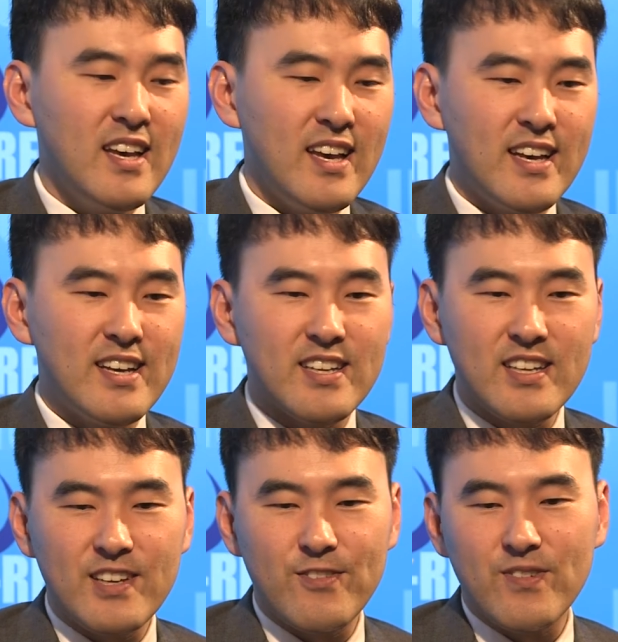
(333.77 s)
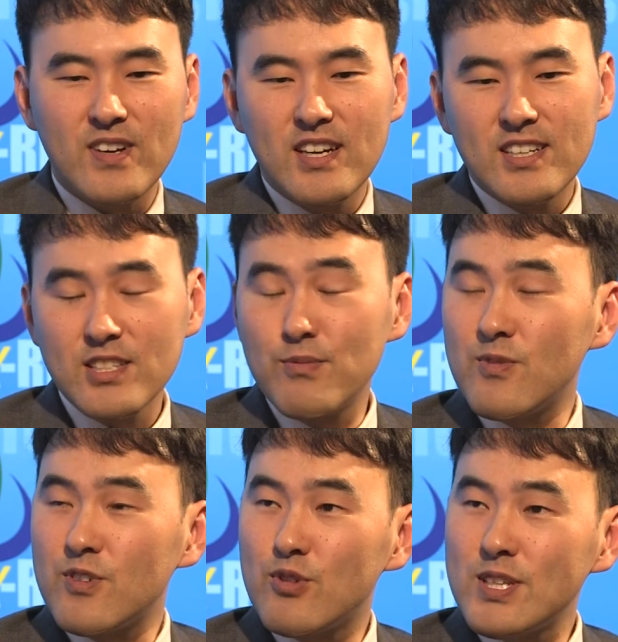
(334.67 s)
And if some
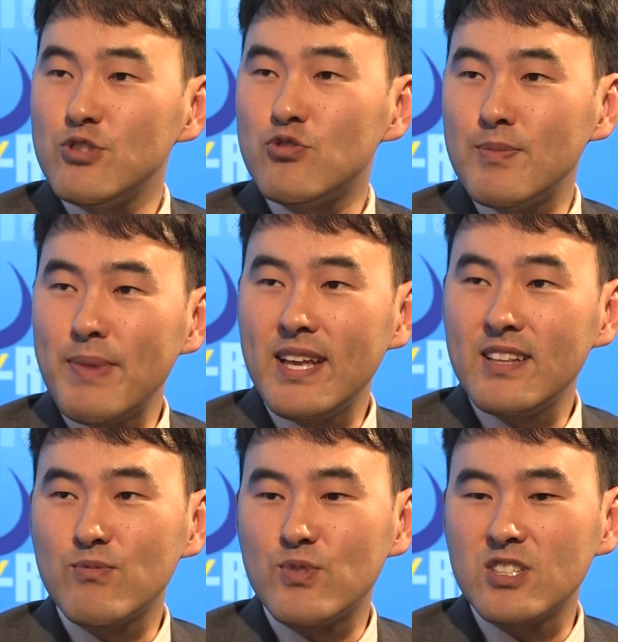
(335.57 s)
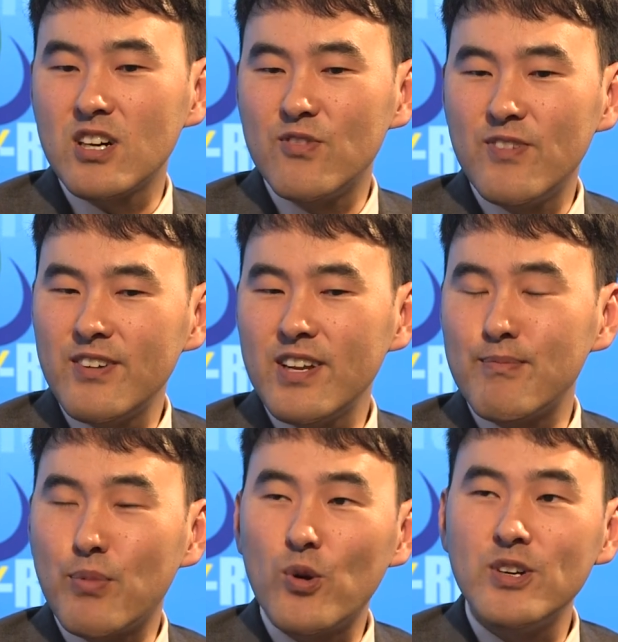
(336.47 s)
questions remain which are very
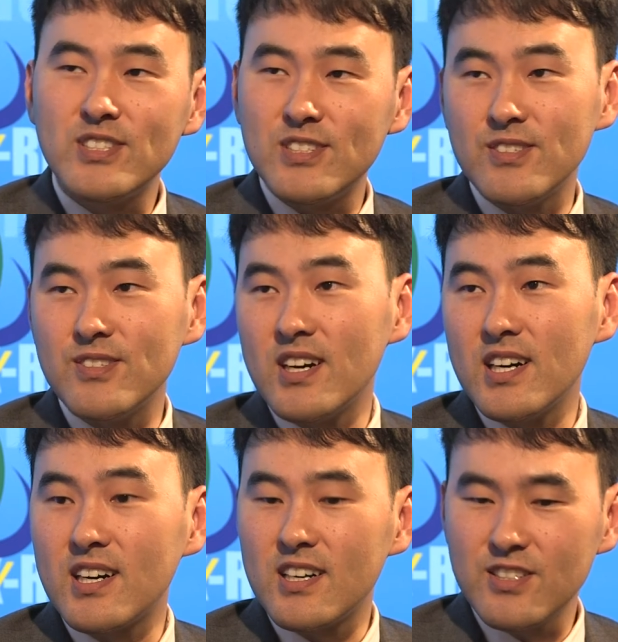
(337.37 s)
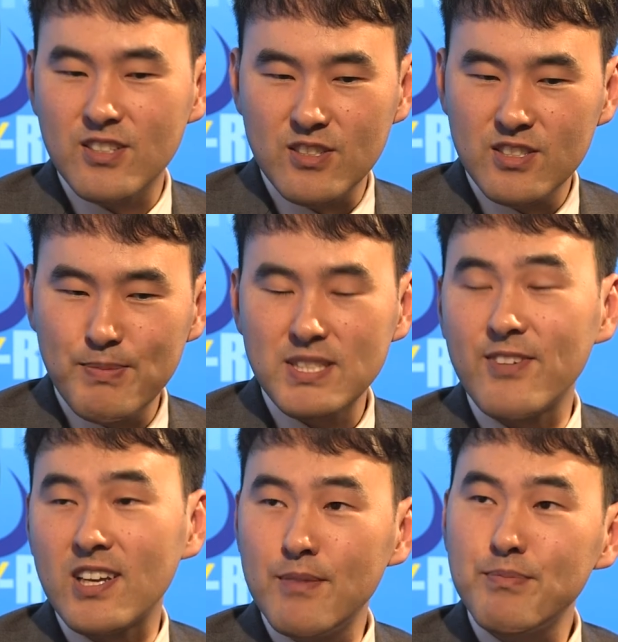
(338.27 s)
important to uh, your
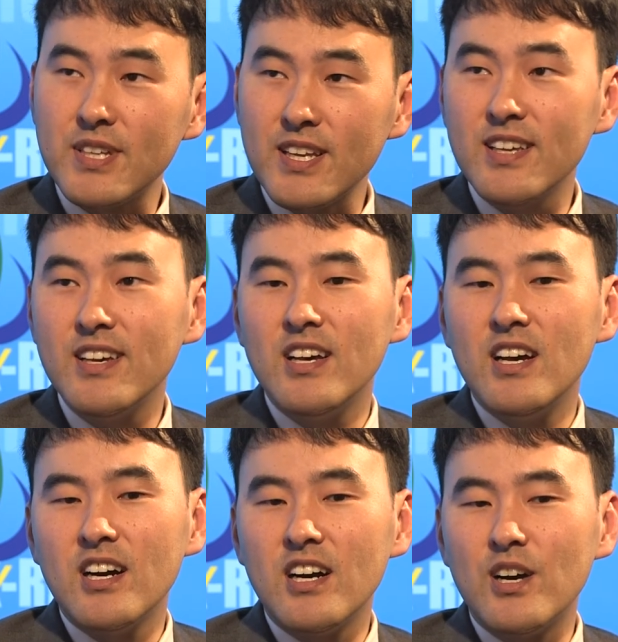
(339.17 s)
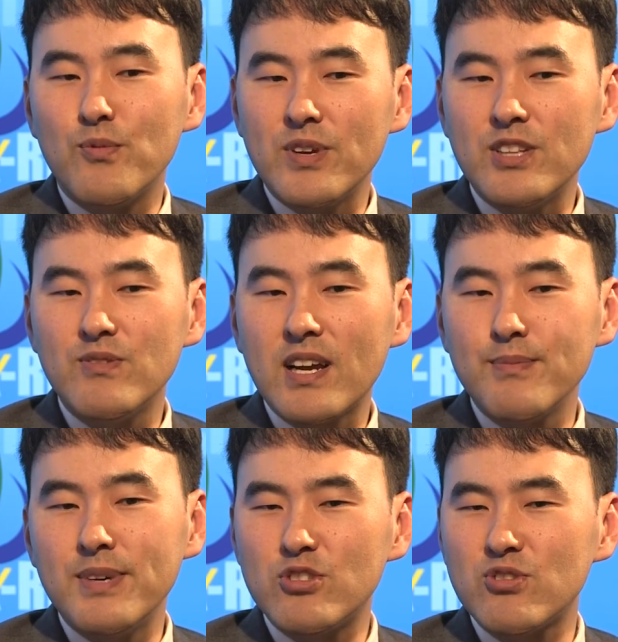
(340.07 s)
specific company, um, we do
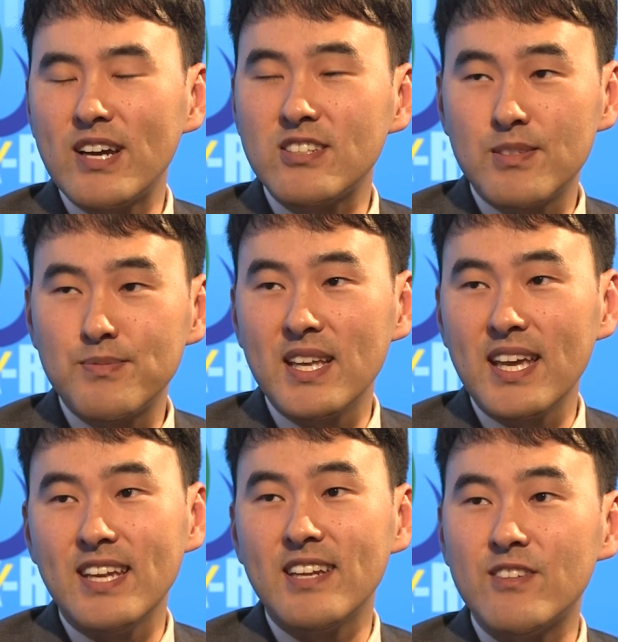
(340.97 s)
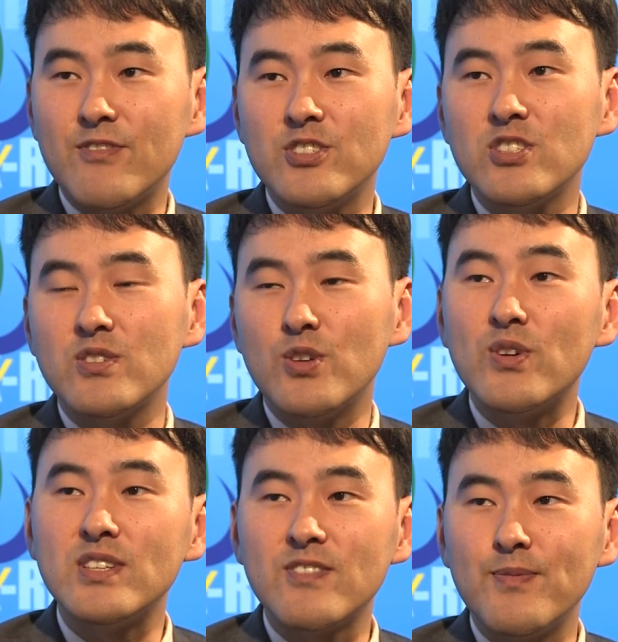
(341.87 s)
recommend trying to obtain an official
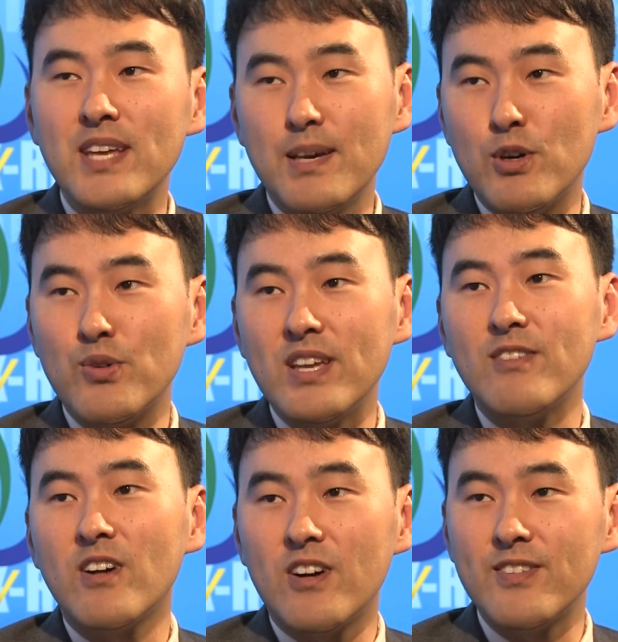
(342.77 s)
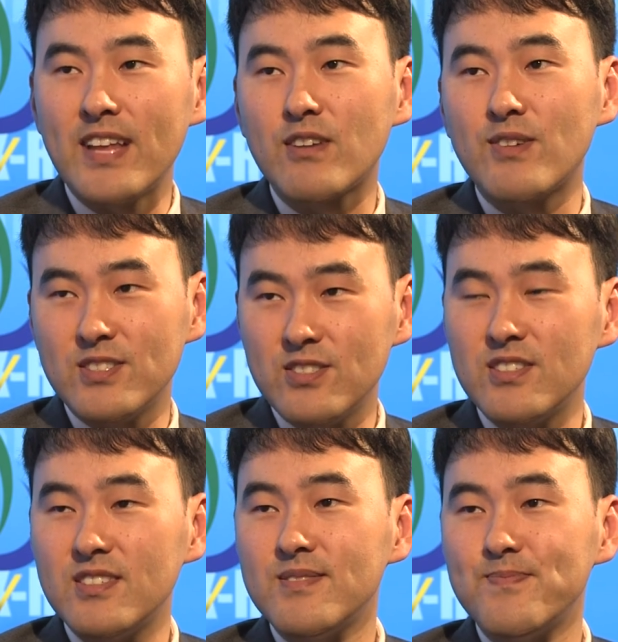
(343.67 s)
notice from the MOE on that
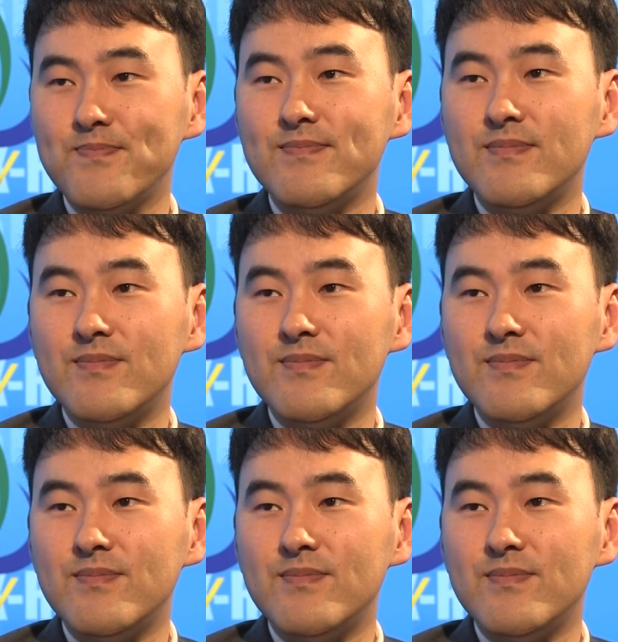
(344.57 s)
question. Do you